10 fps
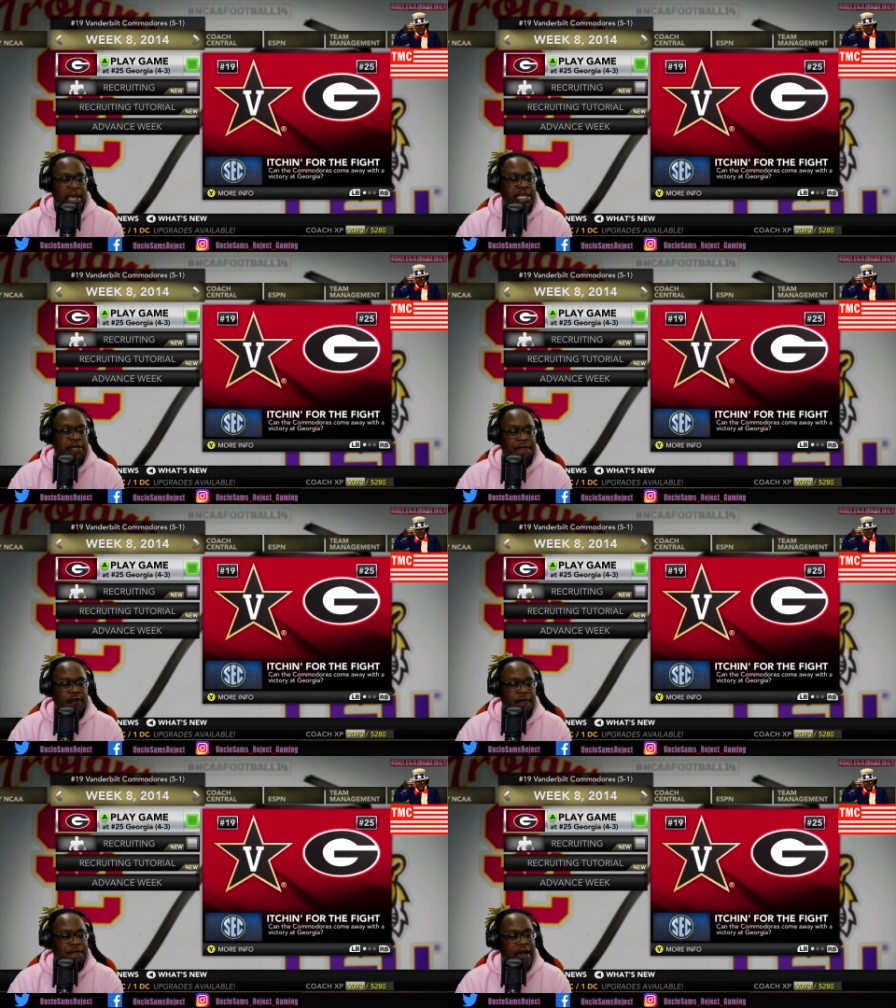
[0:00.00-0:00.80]
Asian
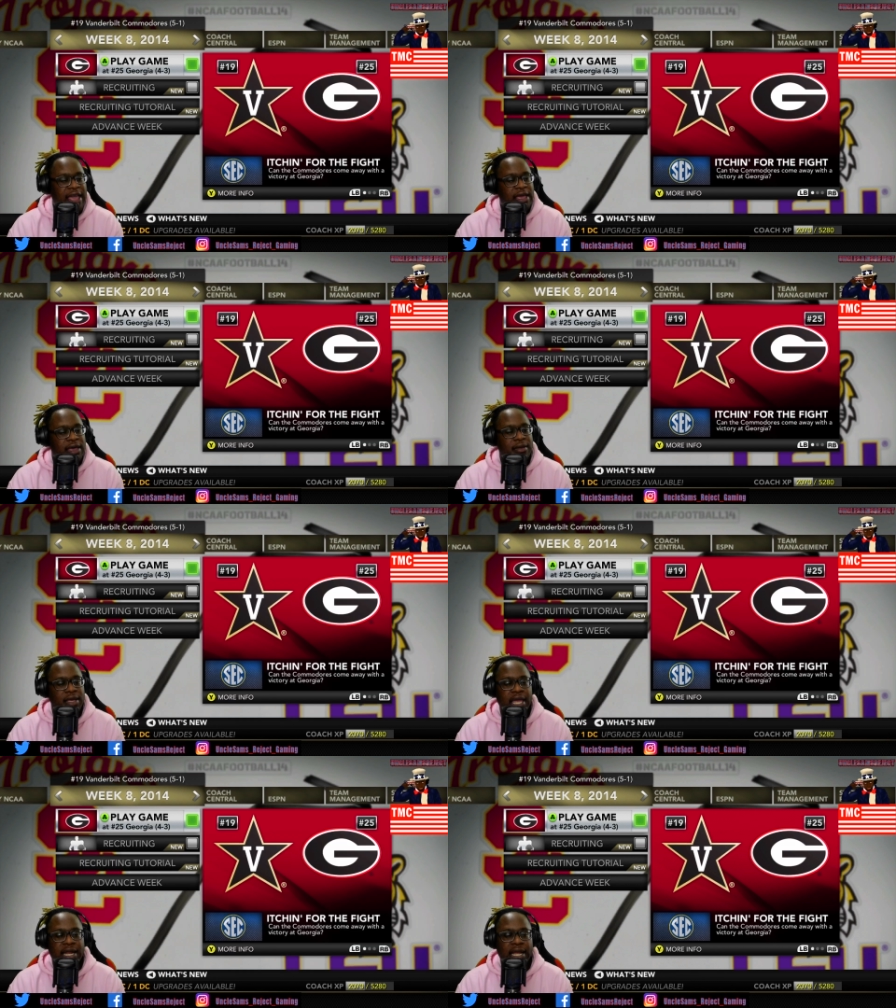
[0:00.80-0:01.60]
for the fight.
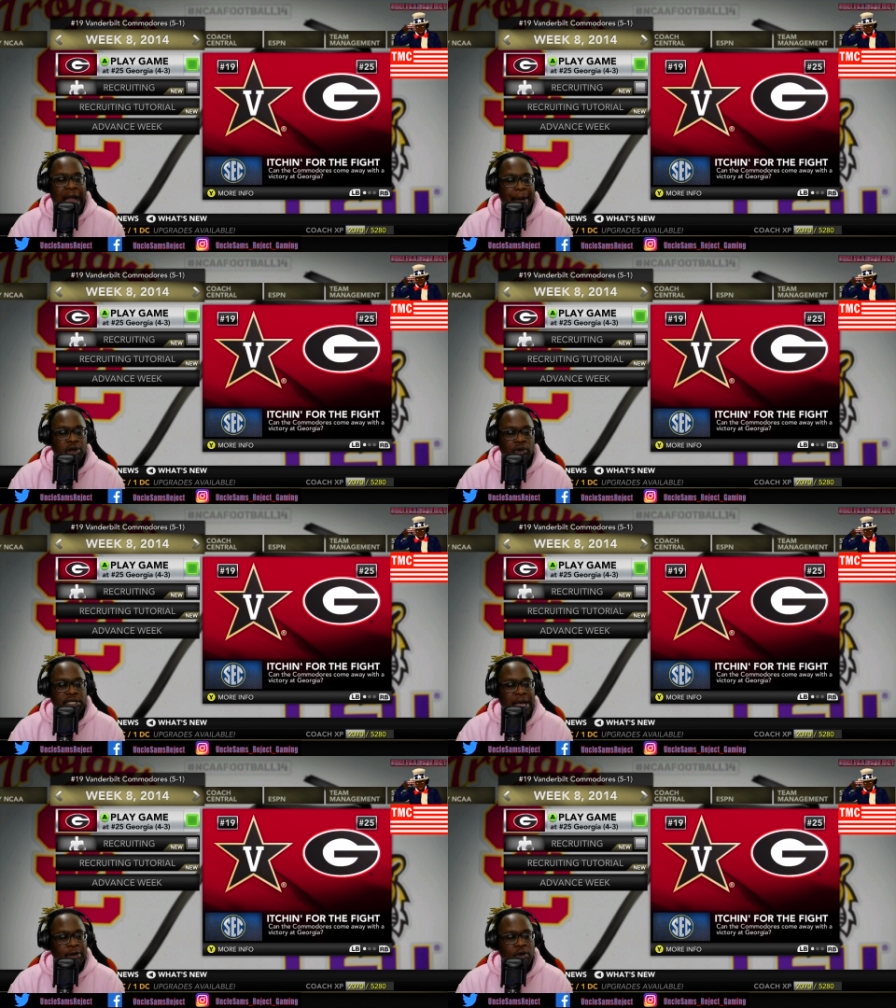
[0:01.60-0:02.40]
Can the
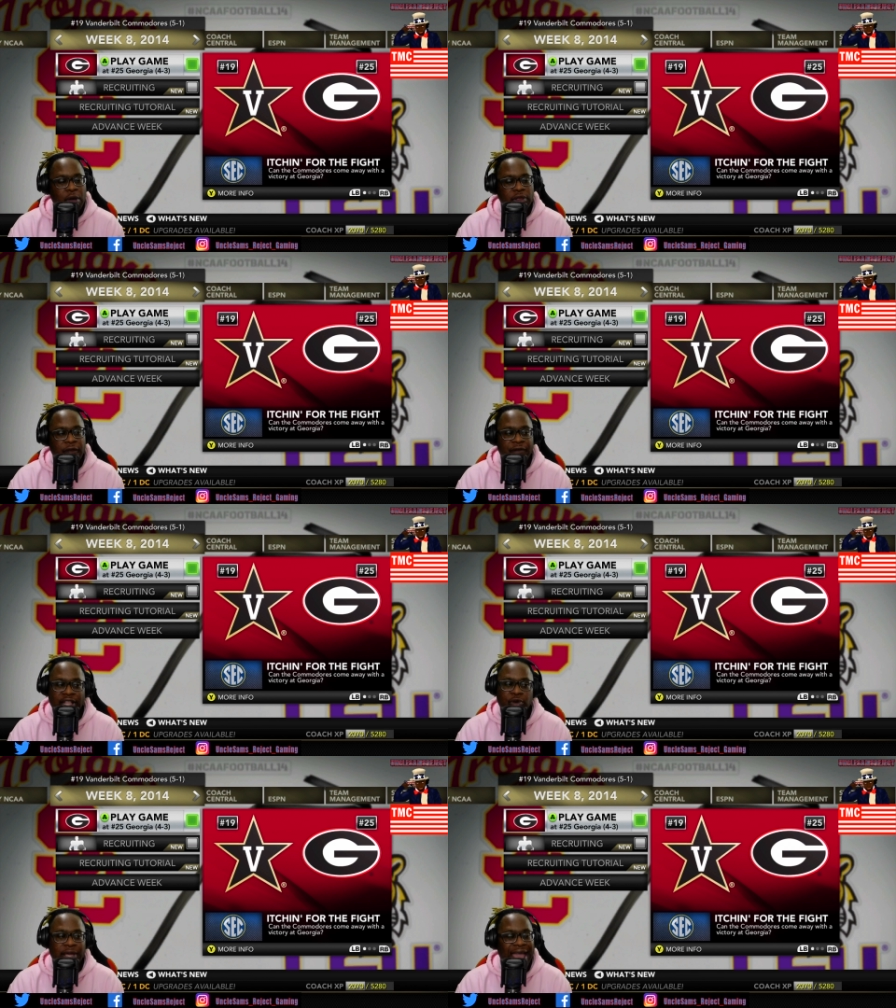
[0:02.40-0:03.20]
Commodores come away with a
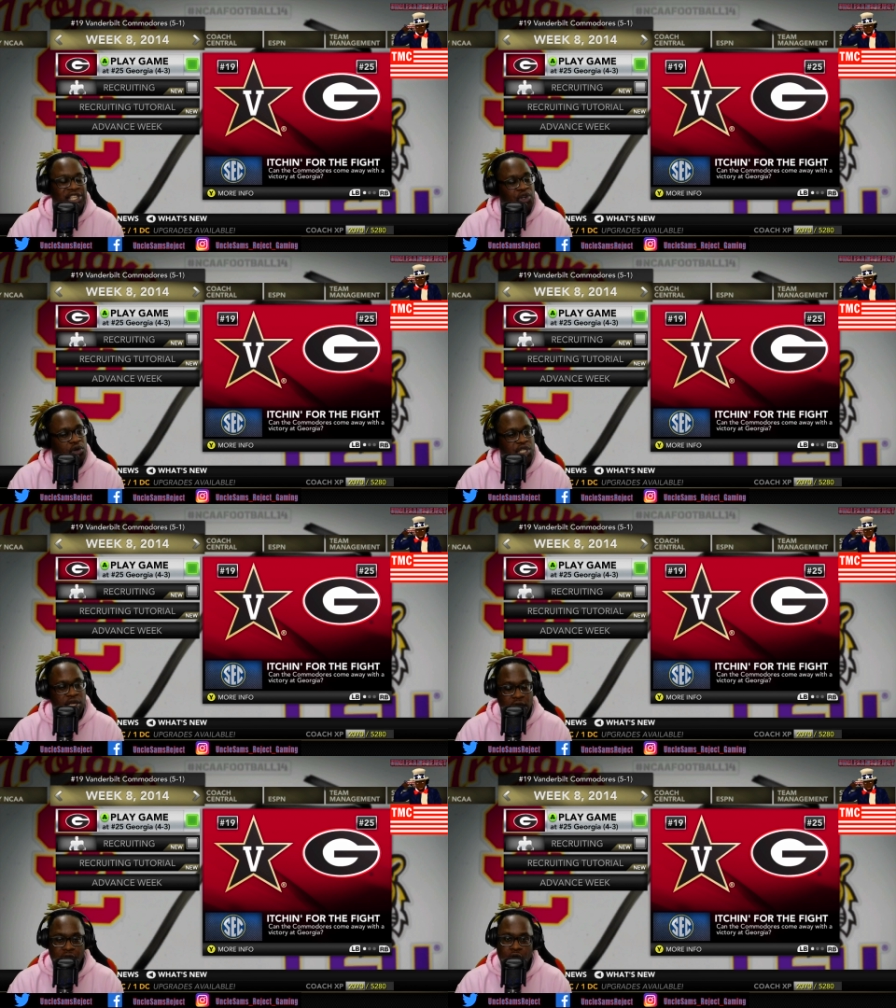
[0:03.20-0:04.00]
victory at
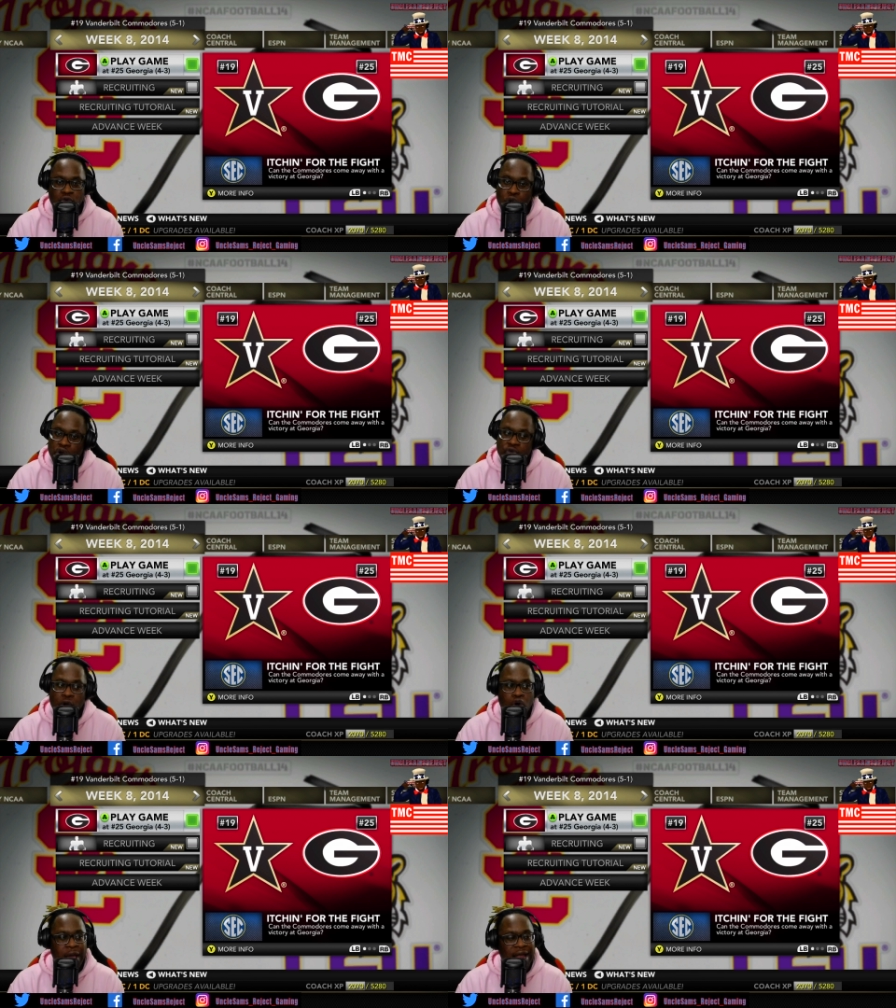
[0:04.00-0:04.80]
Georgia? We're on the
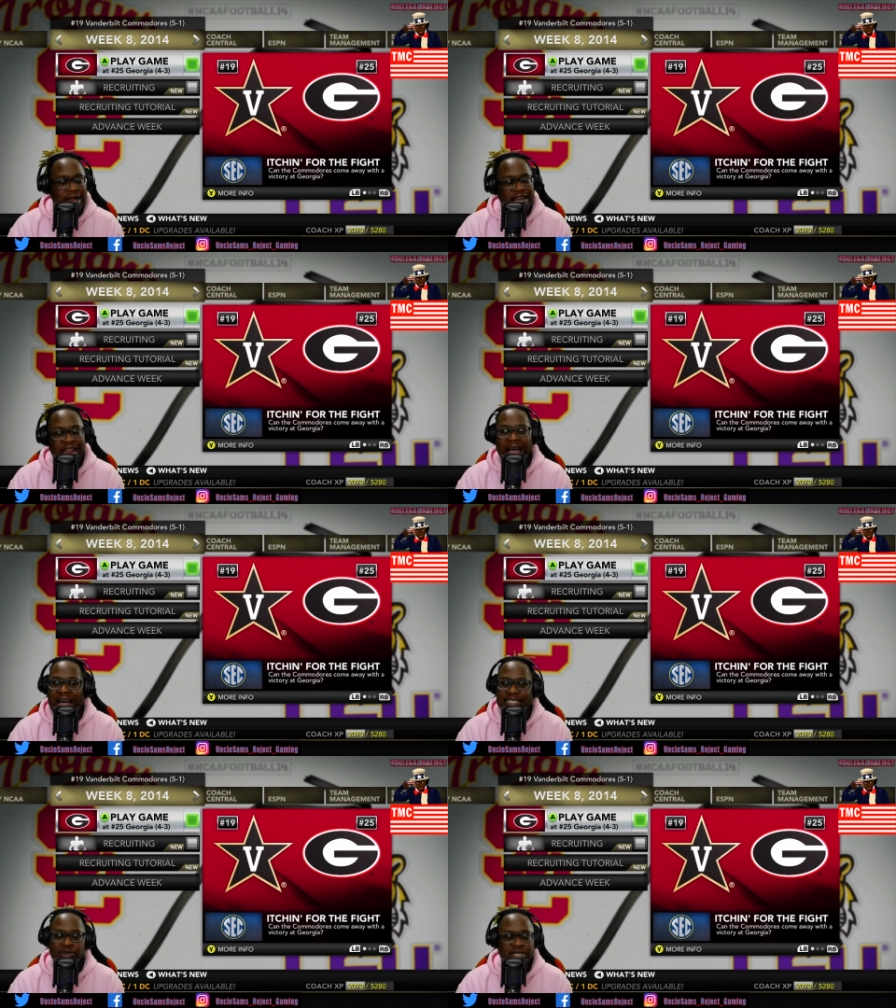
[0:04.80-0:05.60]
road headed into
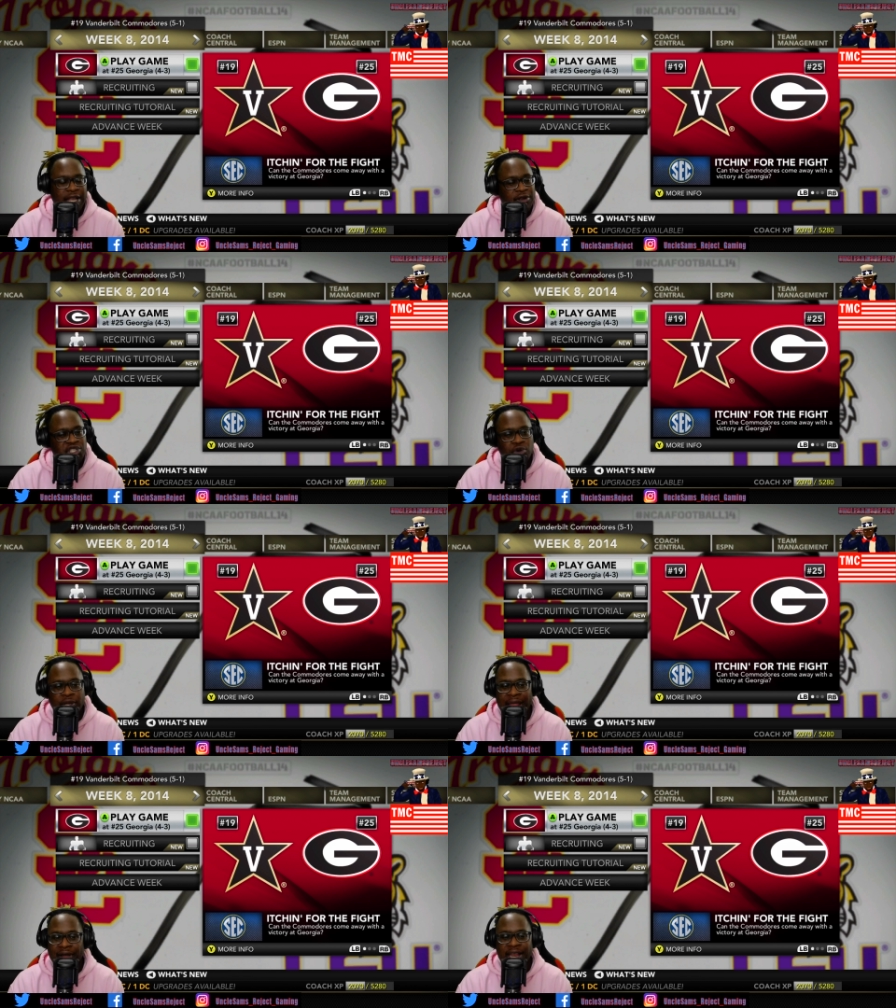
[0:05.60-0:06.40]
hostile
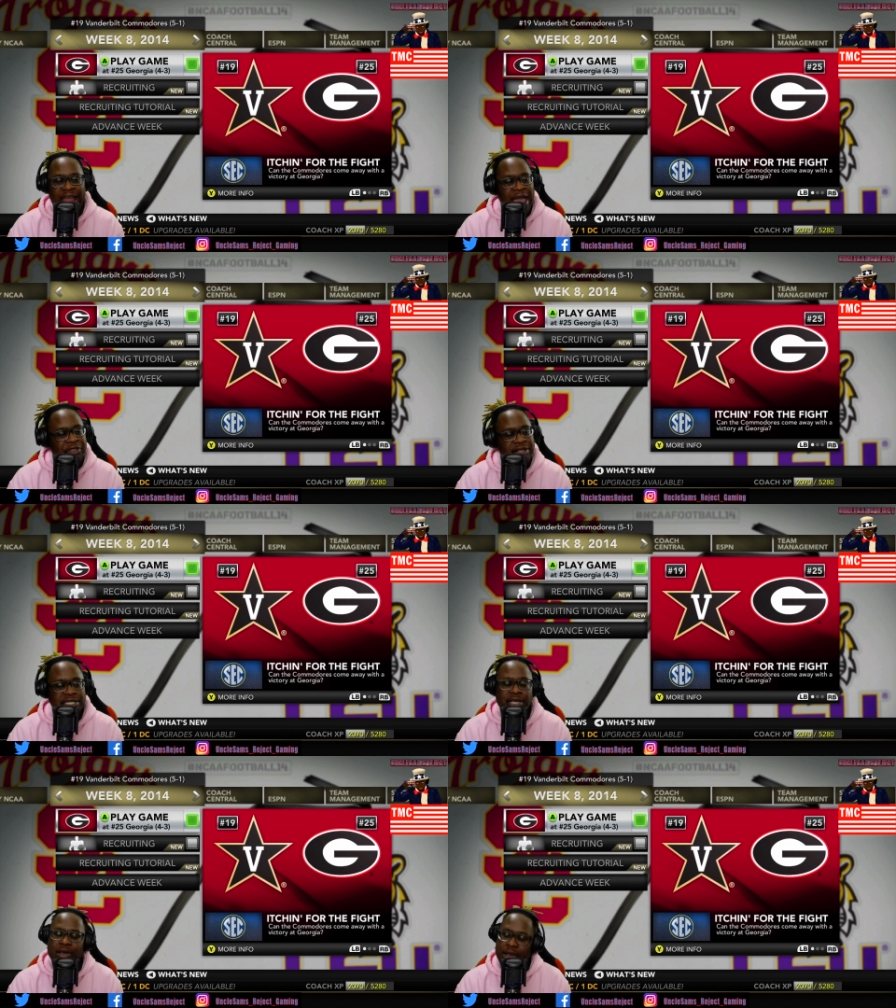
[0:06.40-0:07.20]
territory down in Athens.